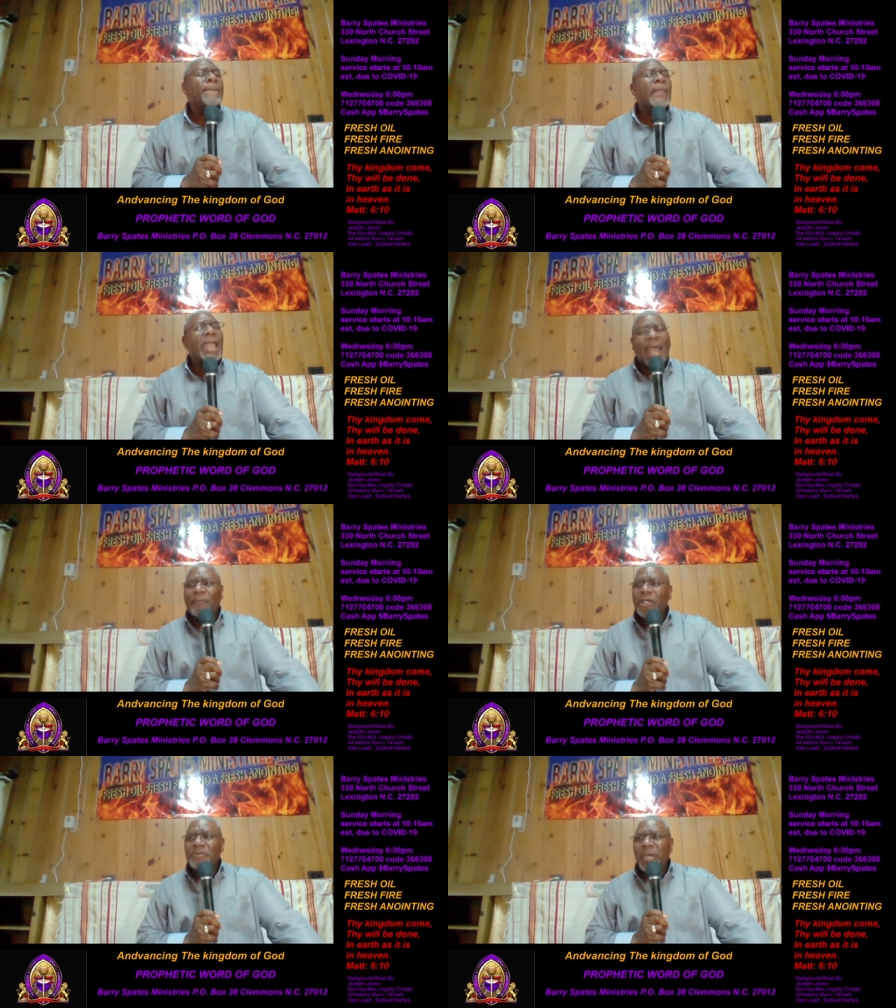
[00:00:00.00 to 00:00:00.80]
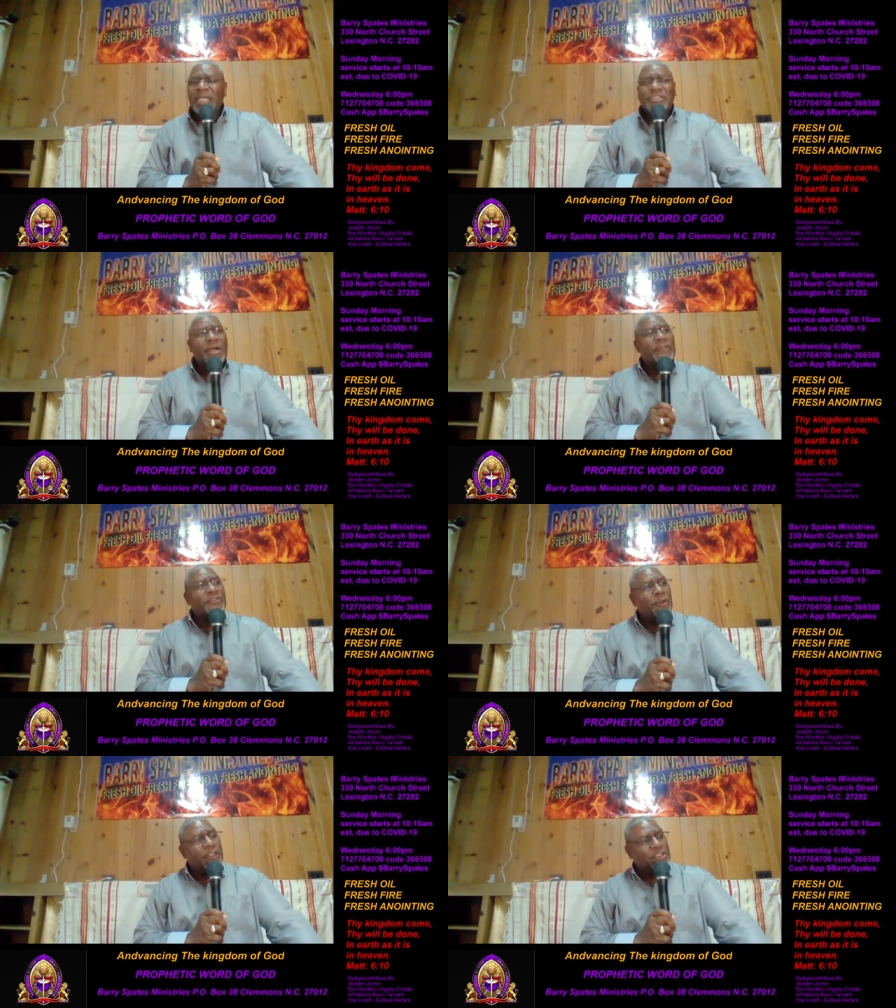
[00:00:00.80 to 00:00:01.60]
And I preach many
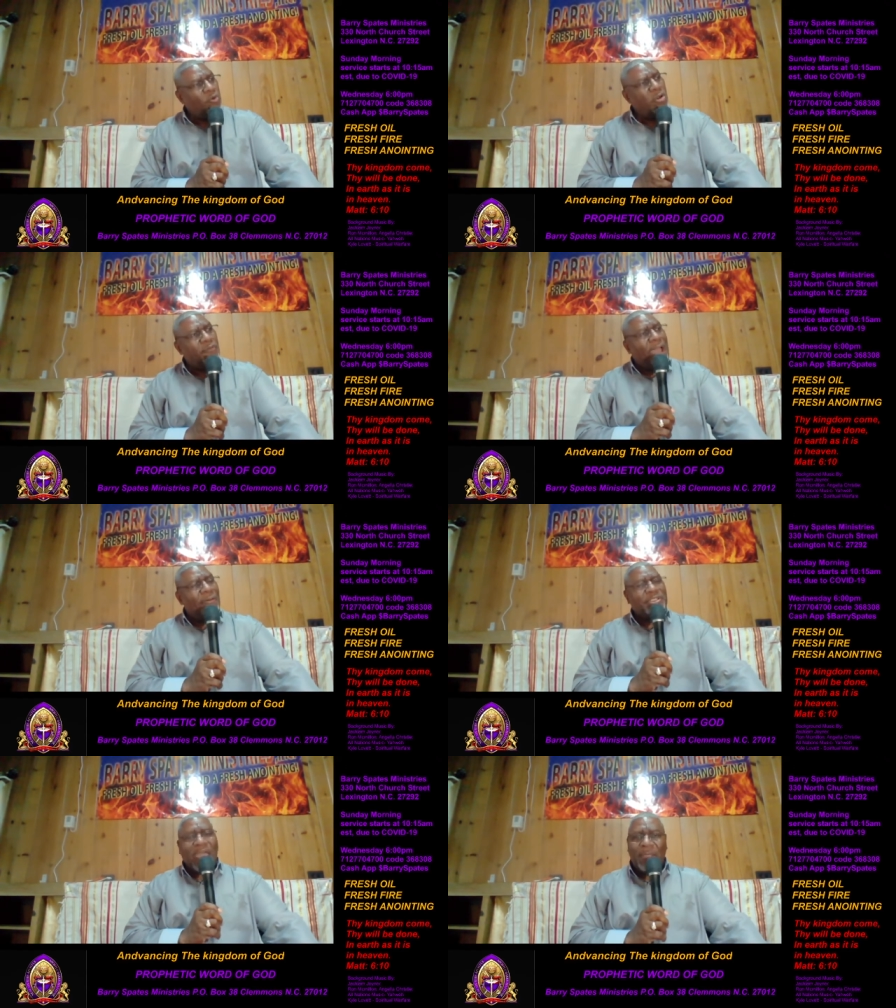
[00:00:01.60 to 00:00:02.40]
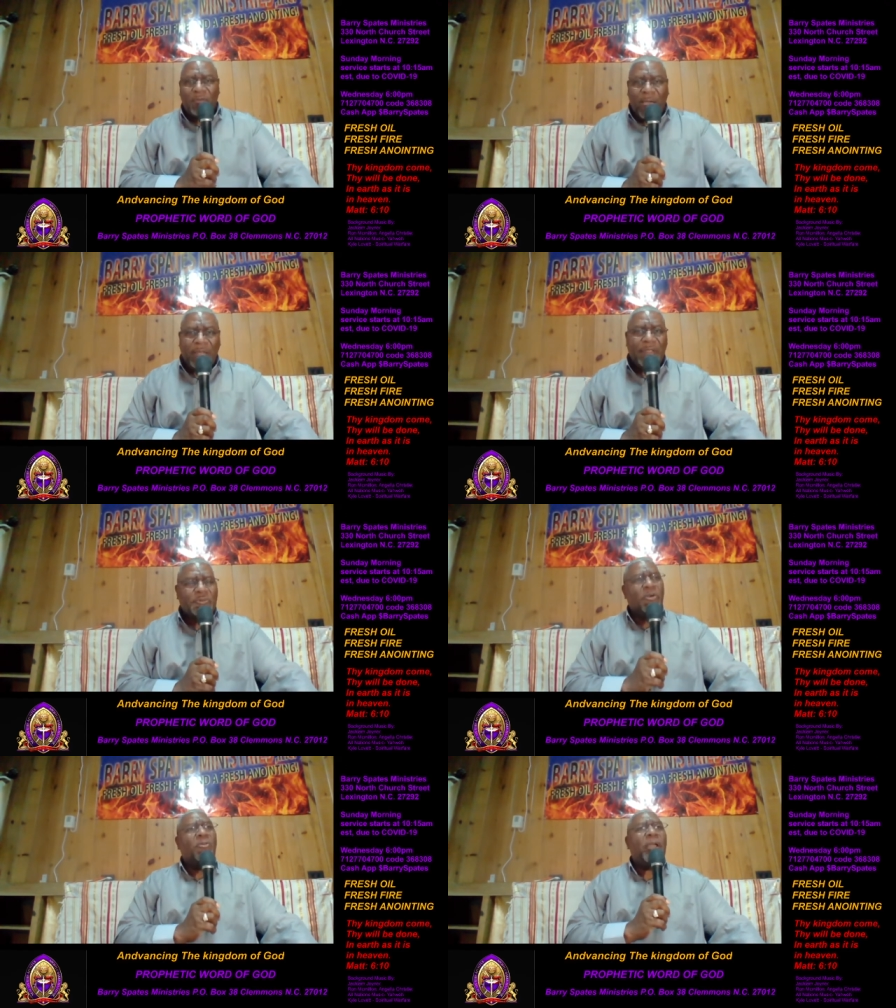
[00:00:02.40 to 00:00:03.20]
Sundays with this coronavirus standing right in this
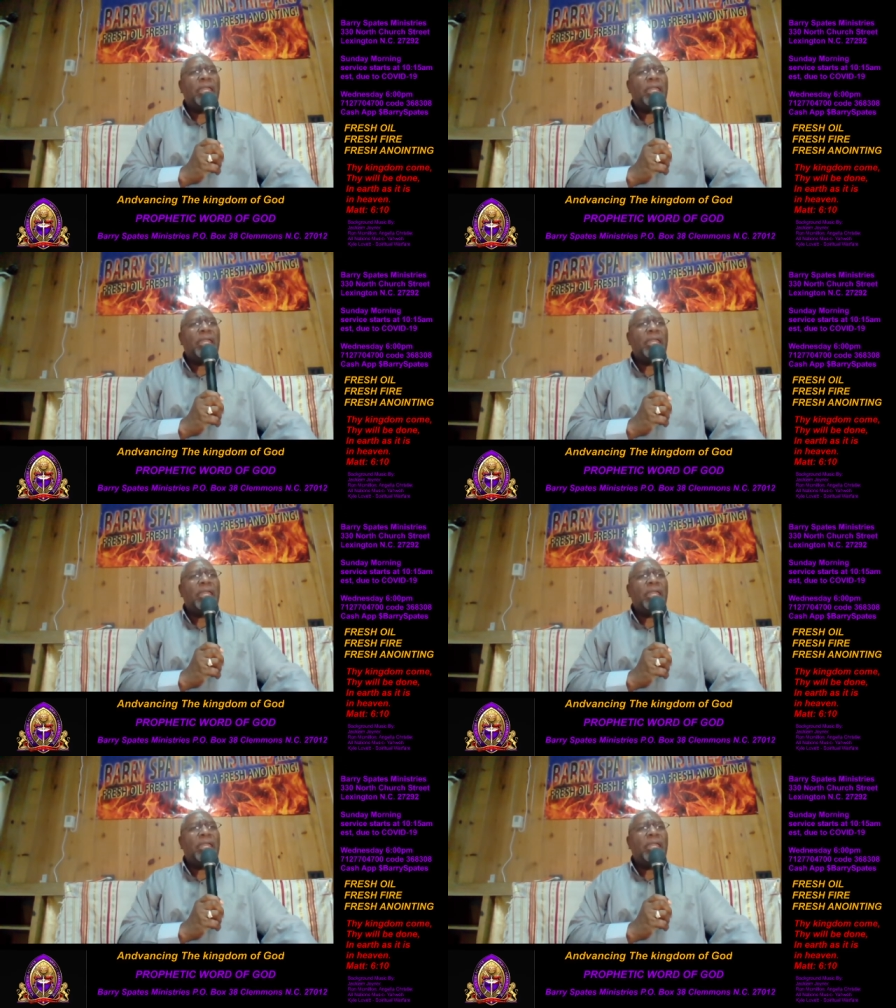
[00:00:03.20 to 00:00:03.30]
pulpit